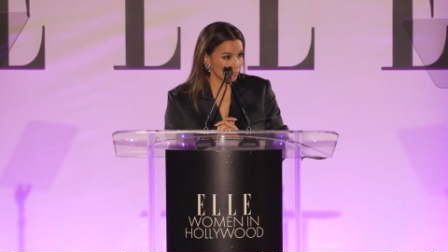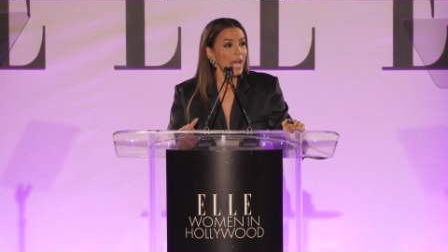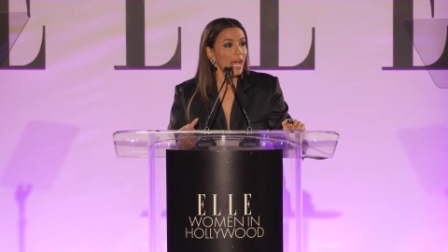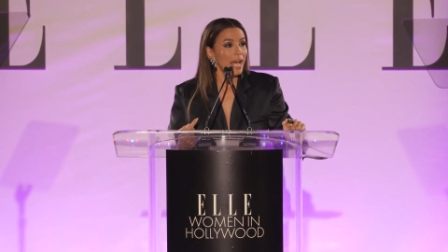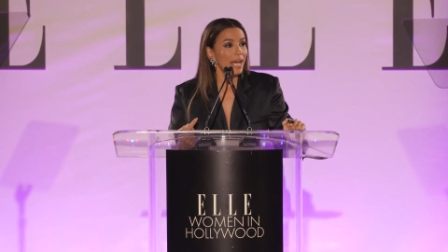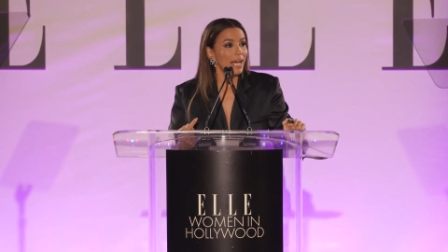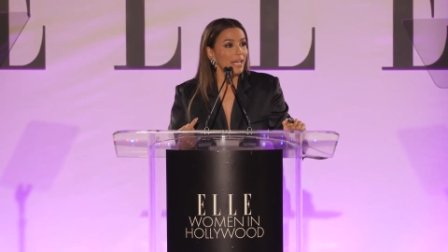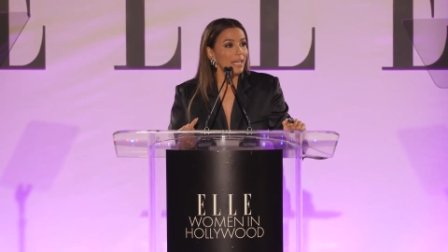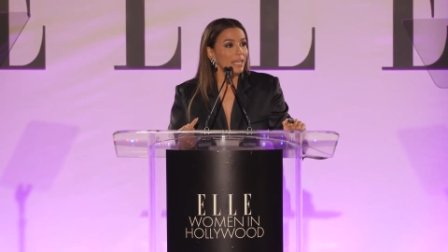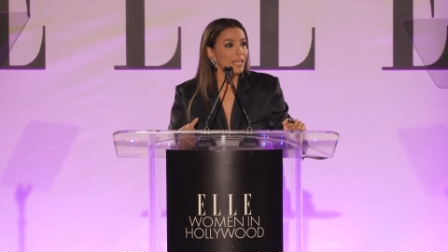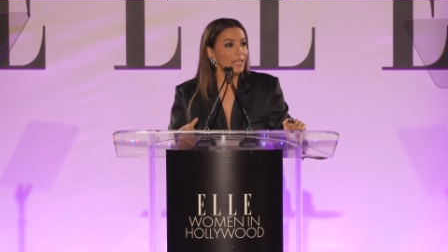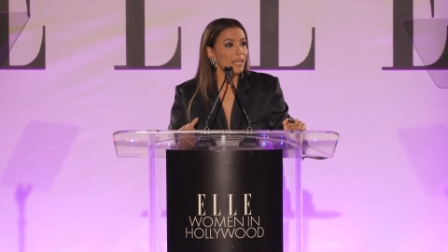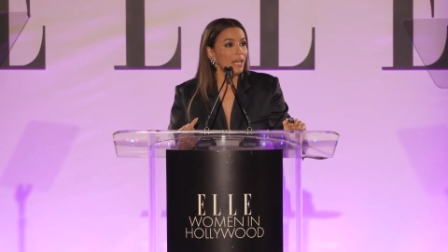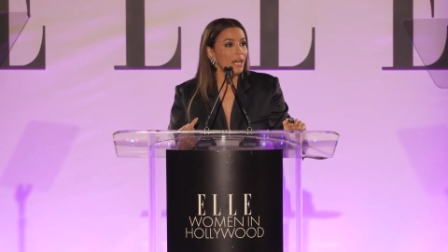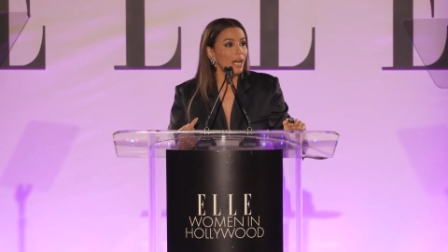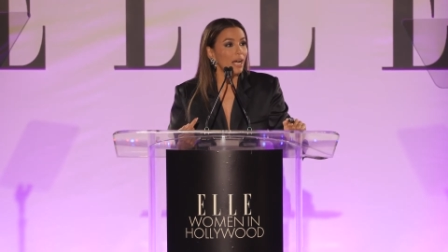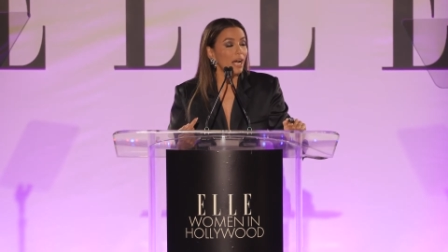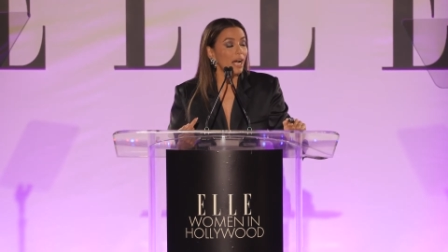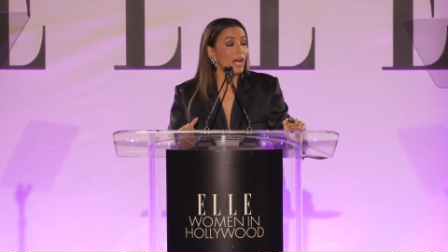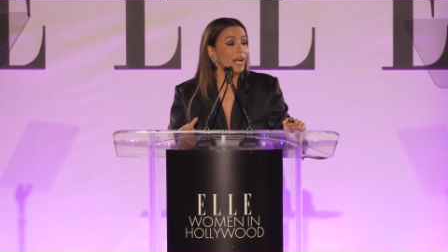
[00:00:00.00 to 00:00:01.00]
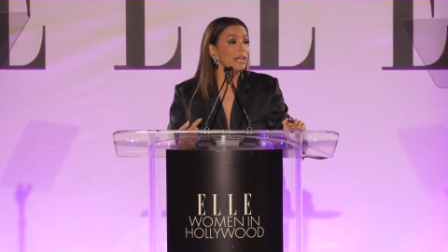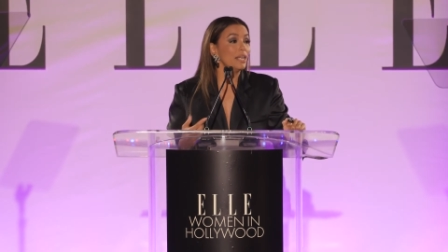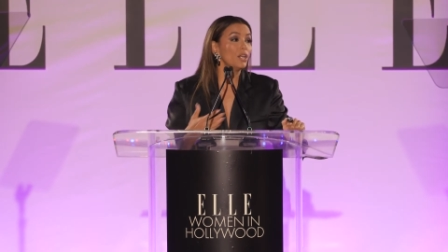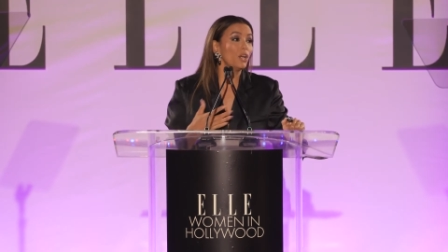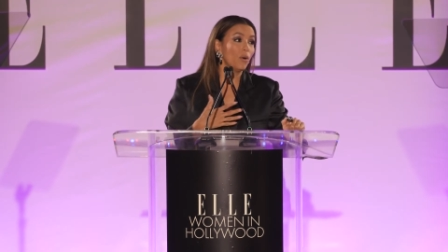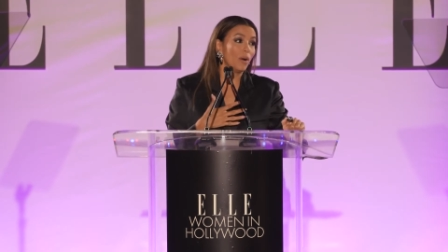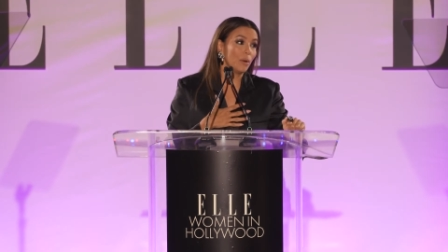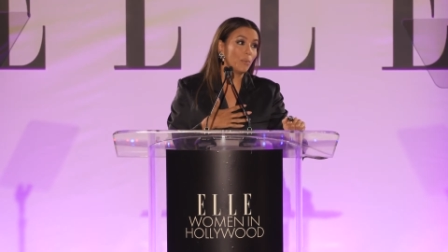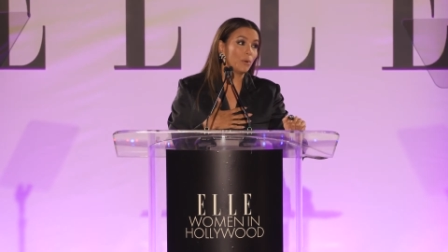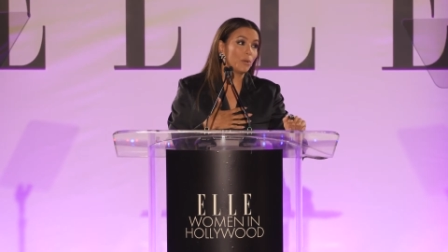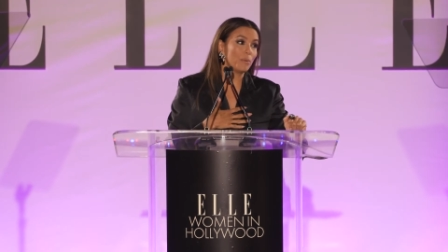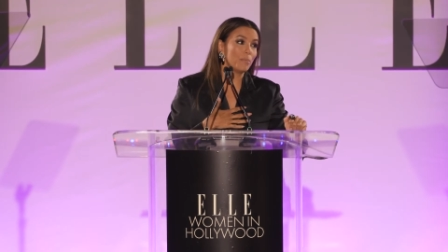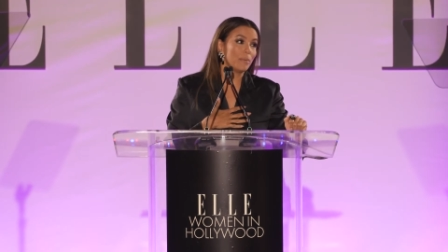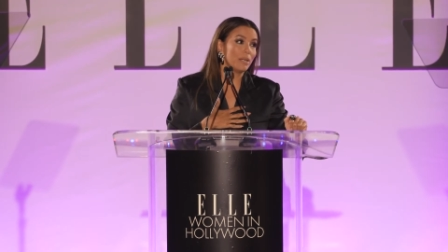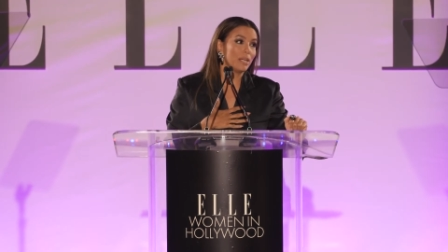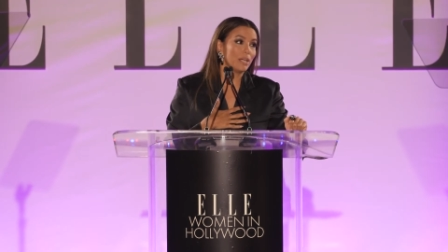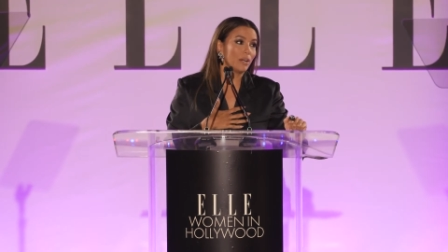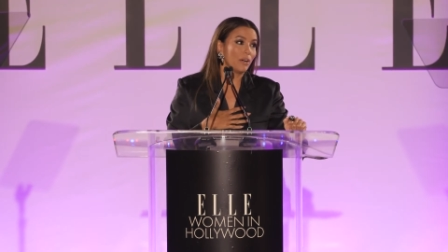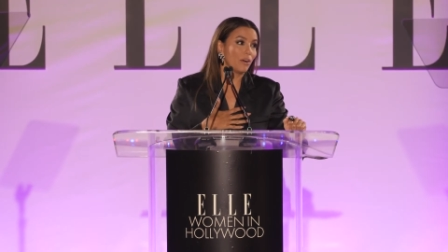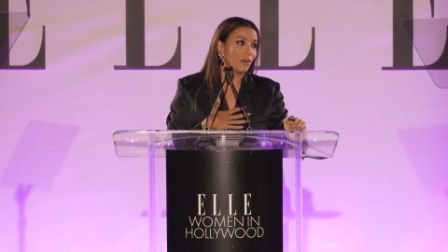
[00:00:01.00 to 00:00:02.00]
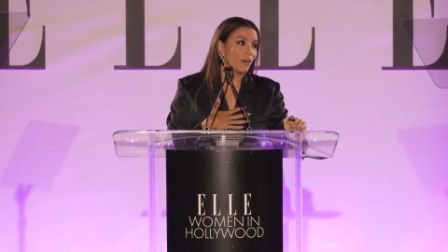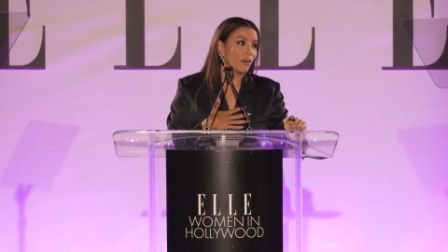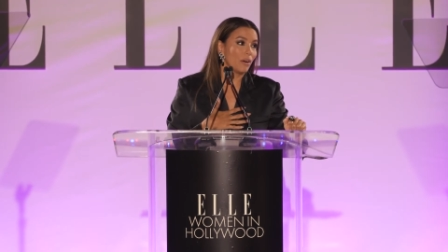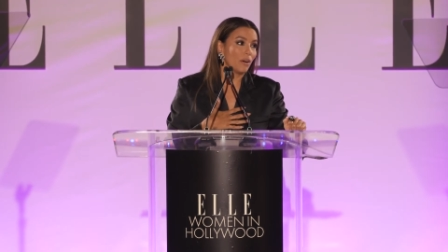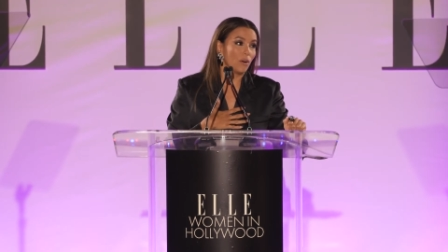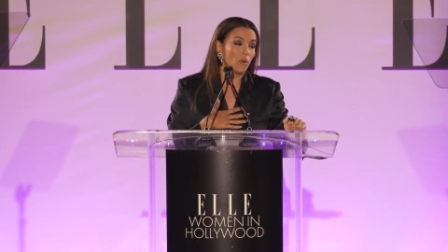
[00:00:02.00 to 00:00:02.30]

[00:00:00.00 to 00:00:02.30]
And I know I wouldn't be here